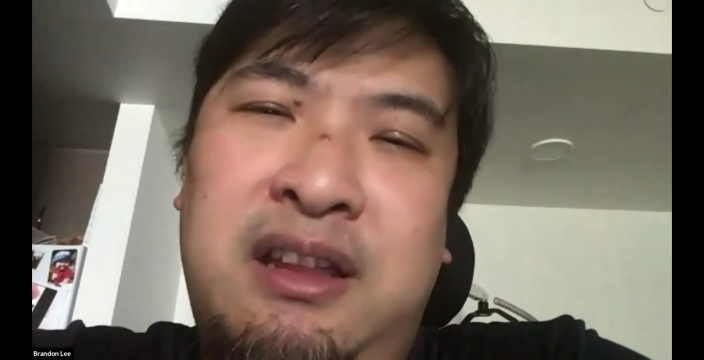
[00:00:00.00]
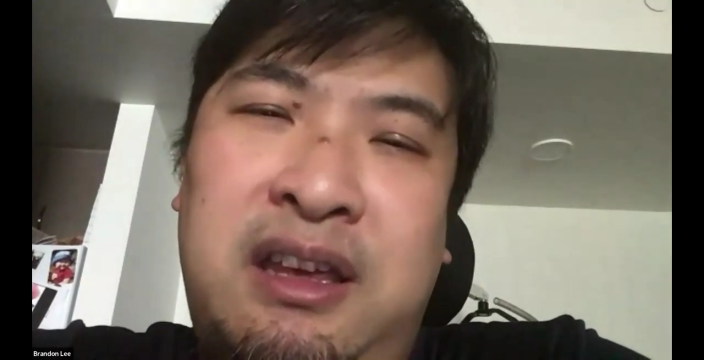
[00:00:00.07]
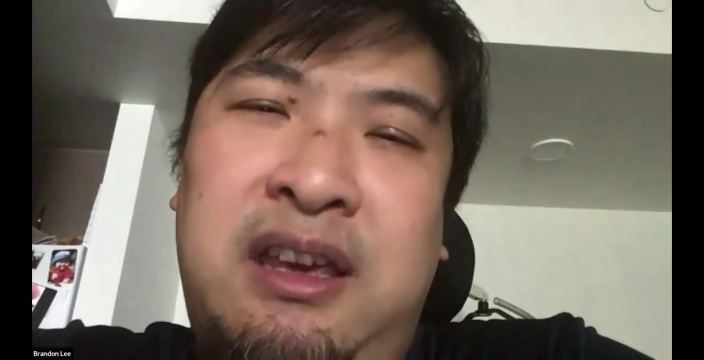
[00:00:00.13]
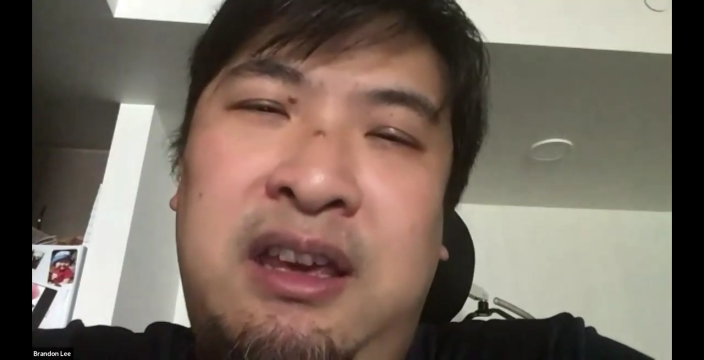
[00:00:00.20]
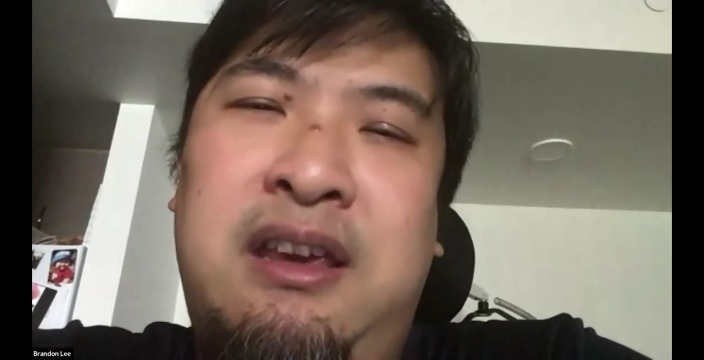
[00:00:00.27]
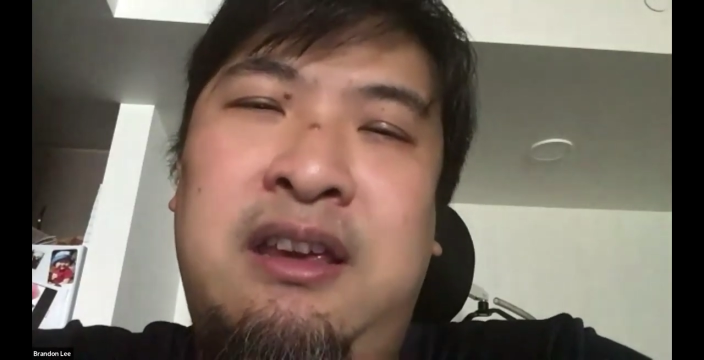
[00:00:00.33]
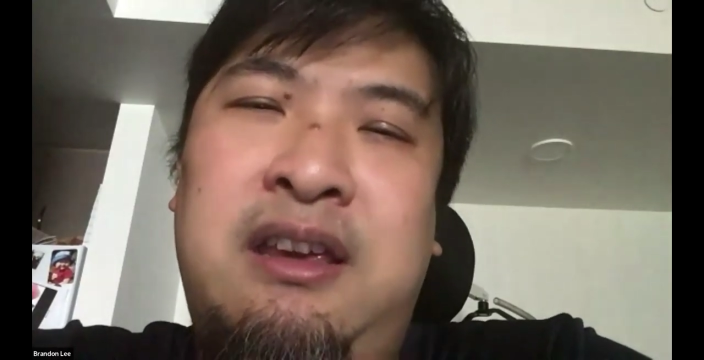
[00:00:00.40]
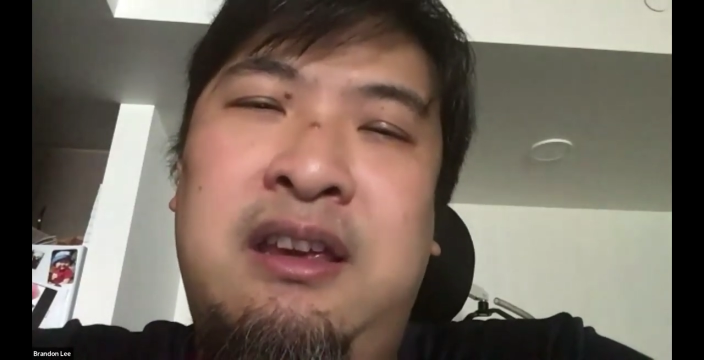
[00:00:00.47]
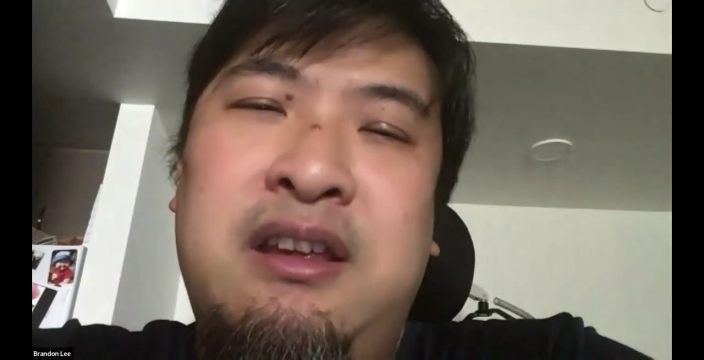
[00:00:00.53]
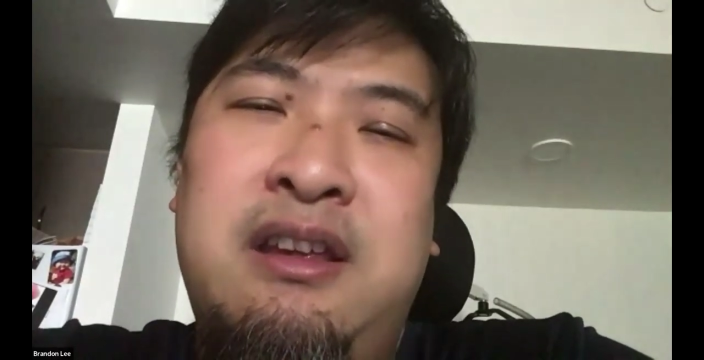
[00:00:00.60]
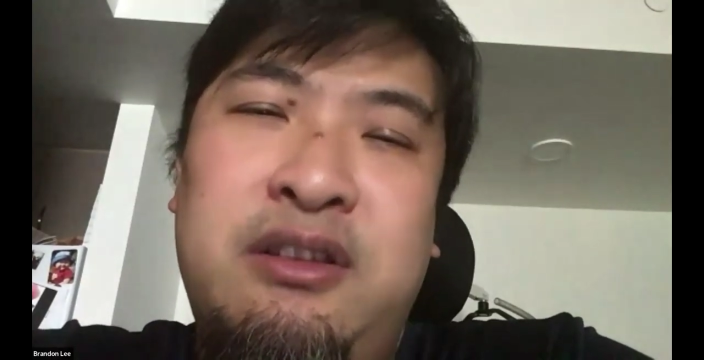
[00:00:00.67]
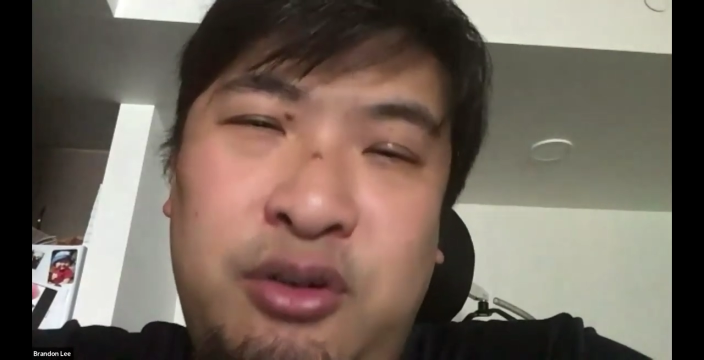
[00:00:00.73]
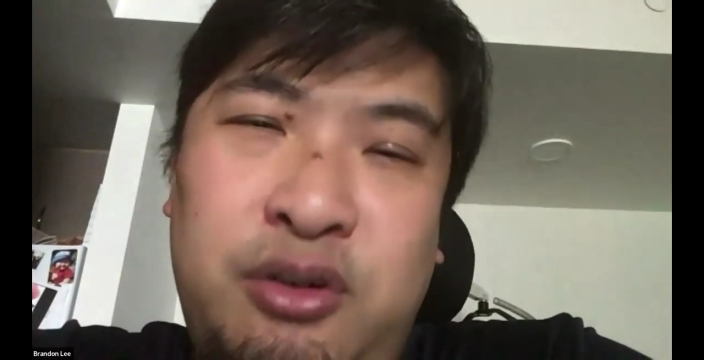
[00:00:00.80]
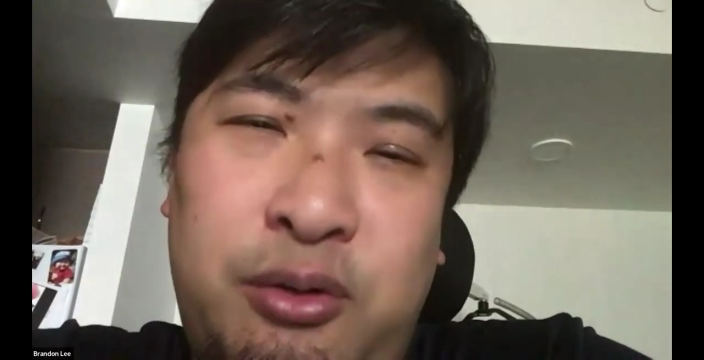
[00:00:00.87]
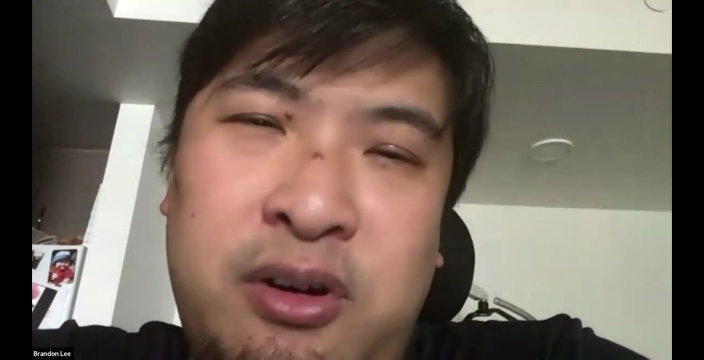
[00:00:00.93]
Lee
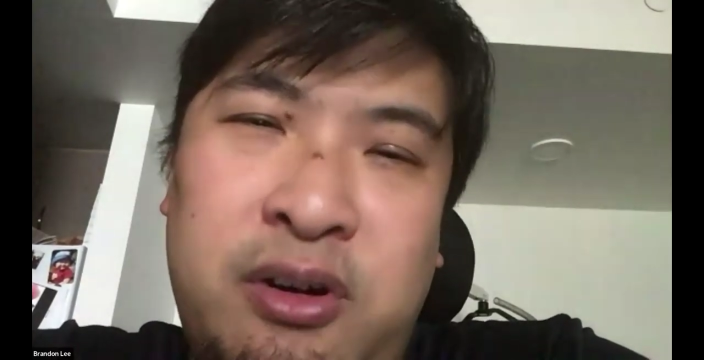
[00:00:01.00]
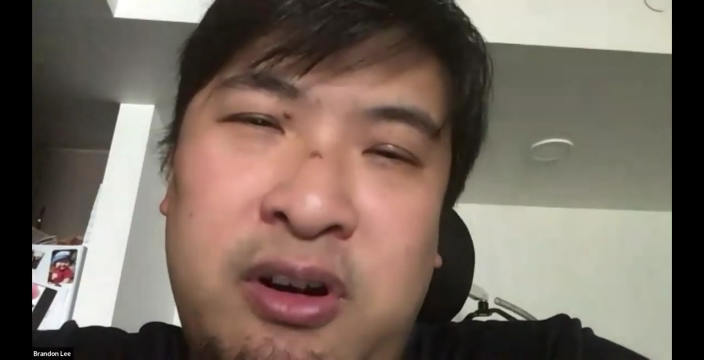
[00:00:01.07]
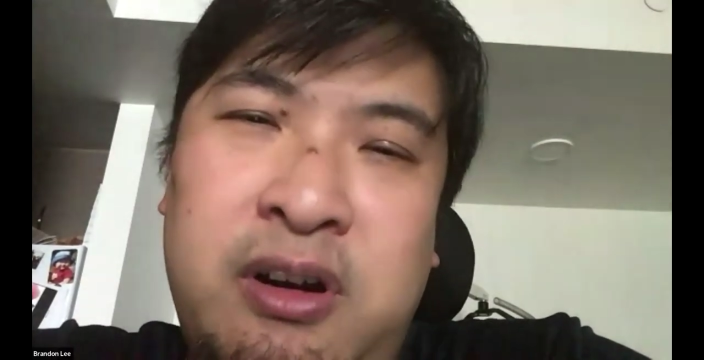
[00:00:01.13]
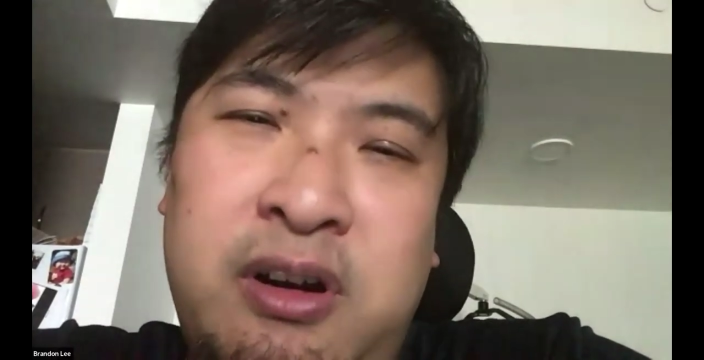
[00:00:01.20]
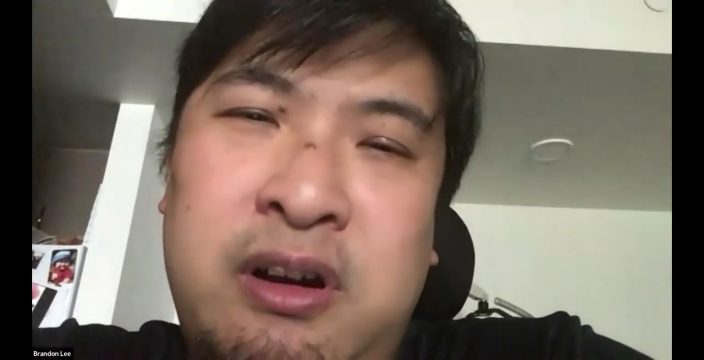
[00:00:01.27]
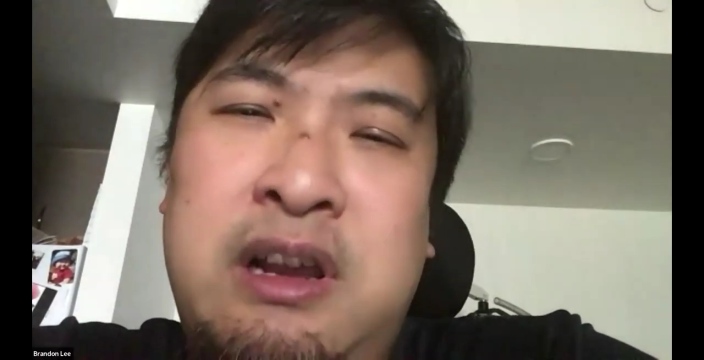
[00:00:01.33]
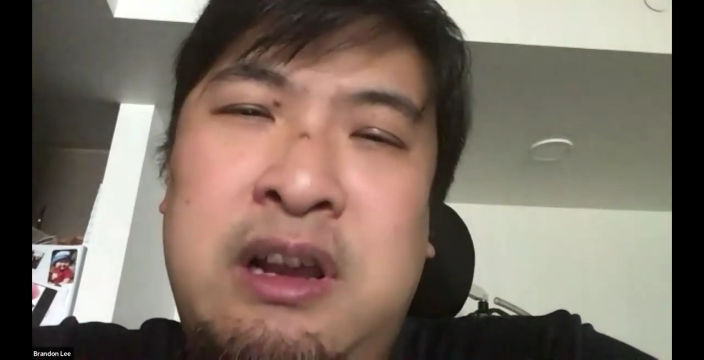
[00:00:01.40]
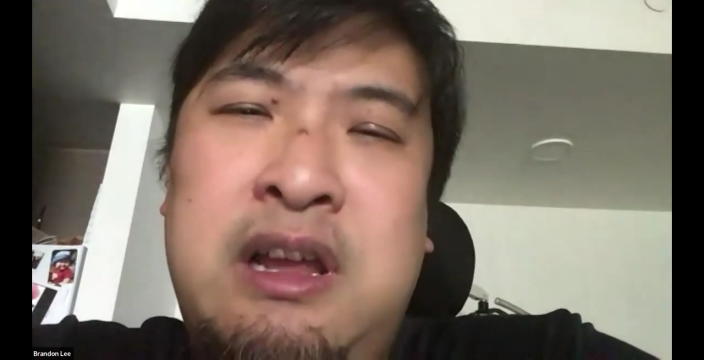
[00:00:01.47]
tour,